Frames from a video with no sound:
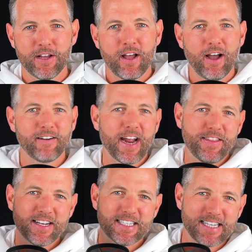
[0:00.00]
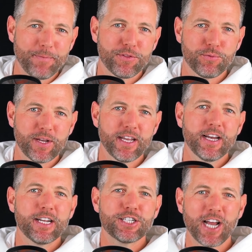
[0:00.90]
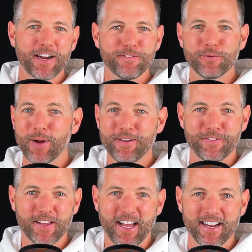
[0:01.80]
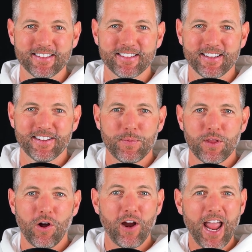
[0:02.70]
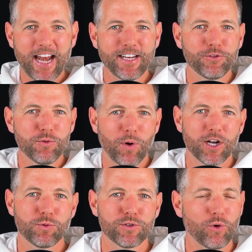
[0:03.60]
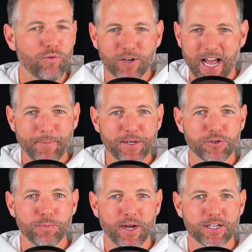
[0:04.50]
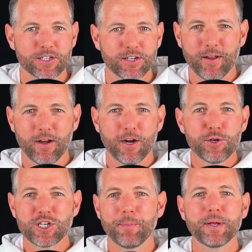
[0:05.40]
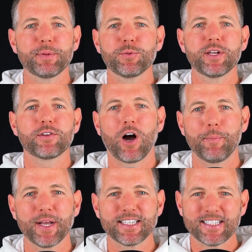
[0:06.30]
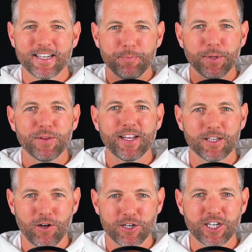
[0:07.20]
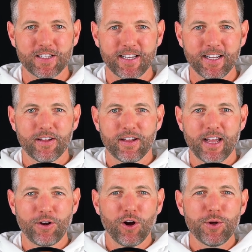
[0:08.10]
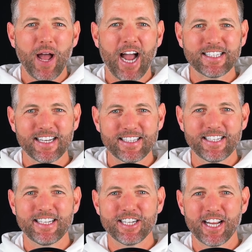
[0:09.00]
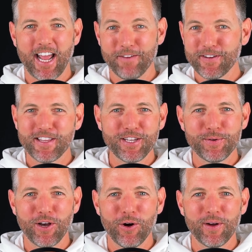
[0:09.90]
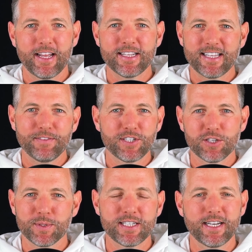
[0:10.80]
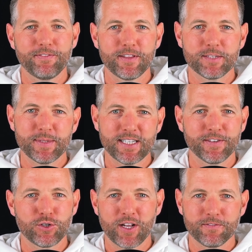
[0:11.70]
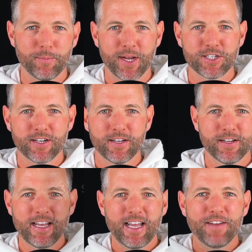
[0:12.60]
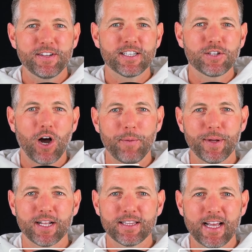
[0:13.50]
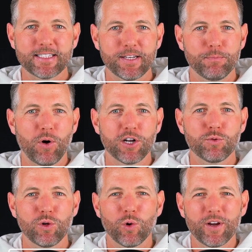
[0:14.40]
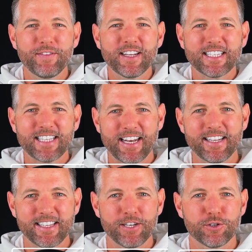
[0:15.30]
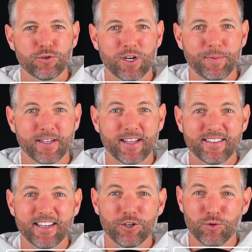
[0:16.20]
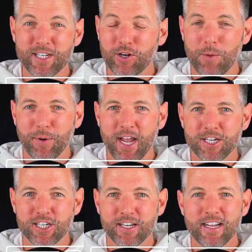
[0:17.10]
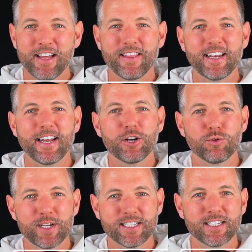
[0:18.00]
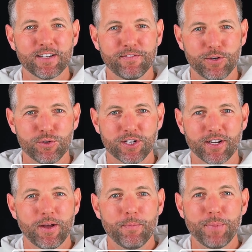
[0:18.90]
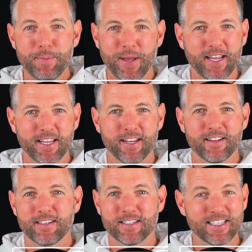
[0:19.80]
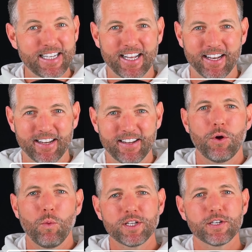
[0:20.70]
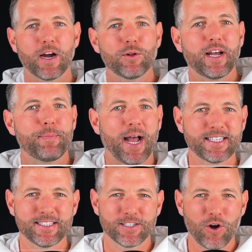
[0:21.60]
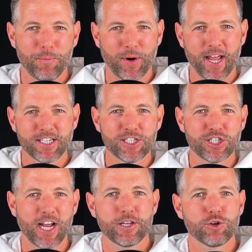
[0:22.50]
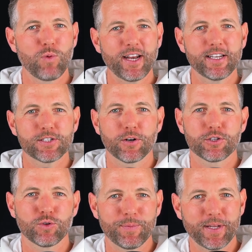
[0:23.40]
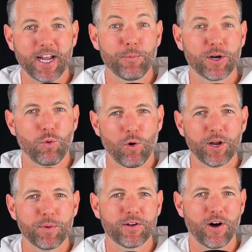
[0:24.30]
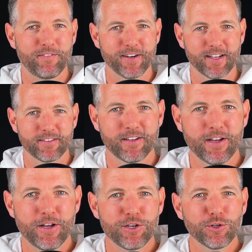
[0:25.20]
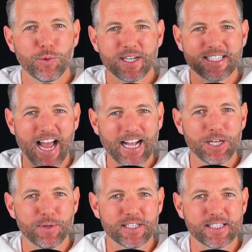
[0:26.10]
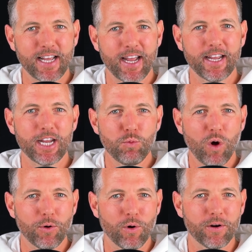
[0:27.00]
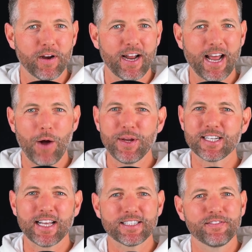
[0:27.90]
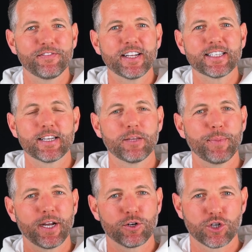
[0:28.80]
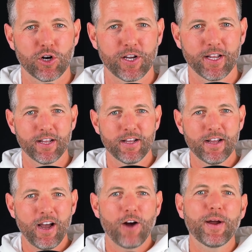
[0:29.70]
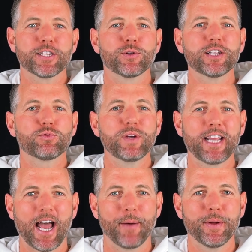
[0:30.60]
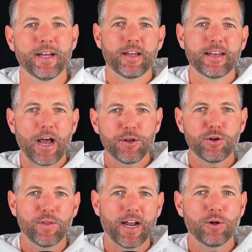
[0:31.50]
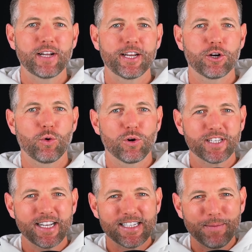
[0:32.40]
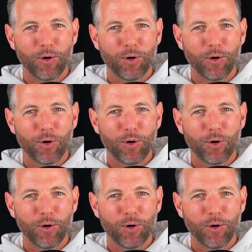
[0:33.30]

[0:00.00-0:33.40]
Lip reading: All right, and then step 3, check for red flags. Are any 2 modules overlapping too much? Are you jumping between topics instead of building it logically? And are you accidentally teaching everything you know instead of just what's needed for the specific transformation? If it's a topic, lesson, module, or even a sentence in your script that doesn't increase comprehension, then it increases confusion. Be picky, delete it. Once your outline passes this comprehension check, you're ready to start scripting and recording with confidence. You'll know exactly what to say, in what order, and how each lesson fits into the bigger journey. All right, so let's recap. Now you know that outlining your course isn't about